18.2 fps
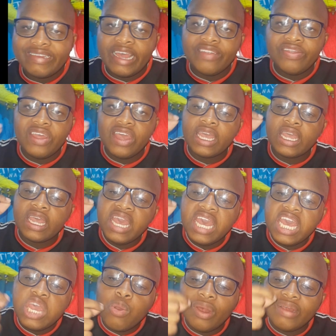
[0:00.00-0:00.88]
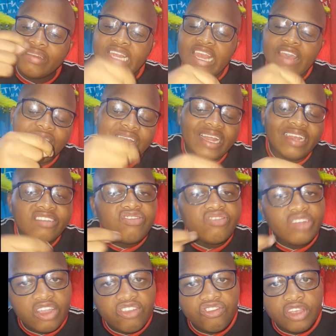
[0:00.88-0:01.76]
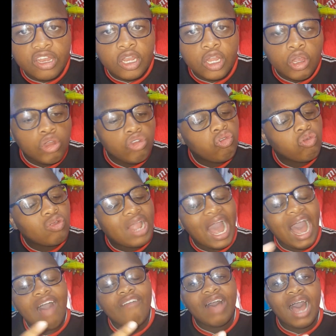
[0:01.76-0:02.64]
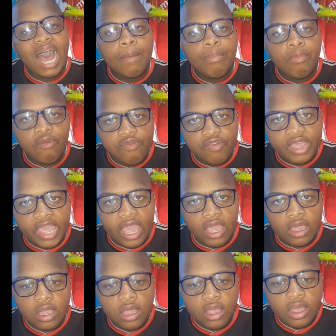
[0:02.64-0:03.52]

I think he was given the instruction to cover Mufokeng.